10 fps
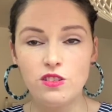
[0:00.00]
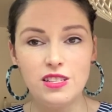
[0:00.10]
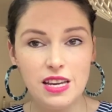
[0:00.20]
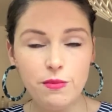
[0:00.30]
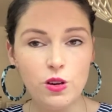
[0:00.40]
So
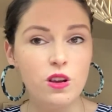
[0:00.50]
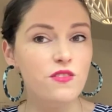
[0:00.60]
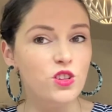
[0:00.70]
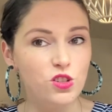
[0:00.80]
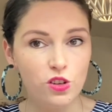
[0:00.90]
Demio,
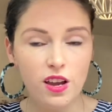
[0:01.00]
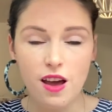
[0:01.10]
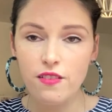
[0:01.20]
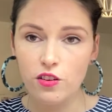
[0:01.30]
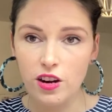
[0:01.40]
if you do your
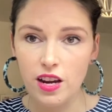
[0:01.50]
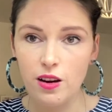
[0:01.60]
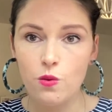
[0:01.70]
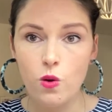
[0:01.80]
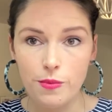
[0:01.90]

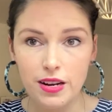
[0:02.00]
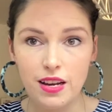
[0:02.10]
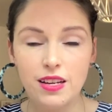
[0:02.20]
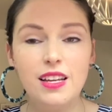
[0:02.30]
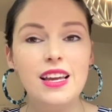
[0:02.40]
evergreen
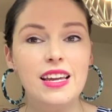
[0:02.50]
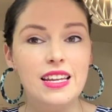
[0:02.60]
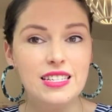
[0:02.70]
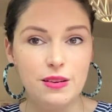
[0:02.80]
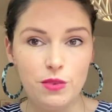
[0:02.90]
webinar
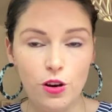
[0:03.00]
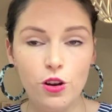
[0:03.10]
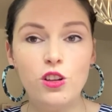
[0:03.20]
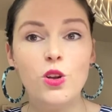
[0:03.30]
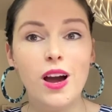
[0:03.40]
in Demio,
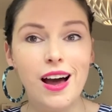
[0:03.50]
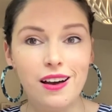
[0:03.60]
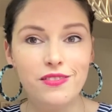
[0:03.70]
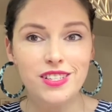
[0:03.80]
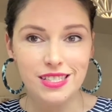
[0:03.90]
you
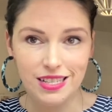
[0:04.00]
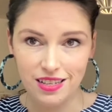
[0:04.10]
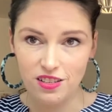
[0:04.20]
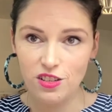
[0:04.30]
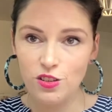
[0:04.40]
have to
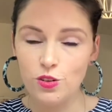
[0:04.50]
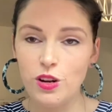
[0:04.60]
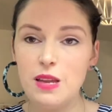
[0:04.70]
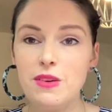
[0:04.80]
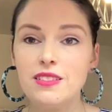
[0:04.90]
send your
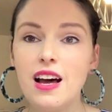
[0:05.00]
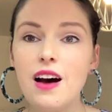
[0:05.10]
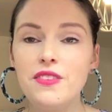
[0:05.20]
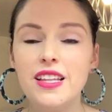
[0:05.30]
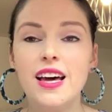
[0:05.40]
emails
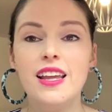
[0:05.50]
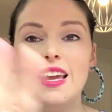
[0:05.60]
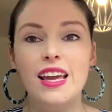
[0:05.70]
after that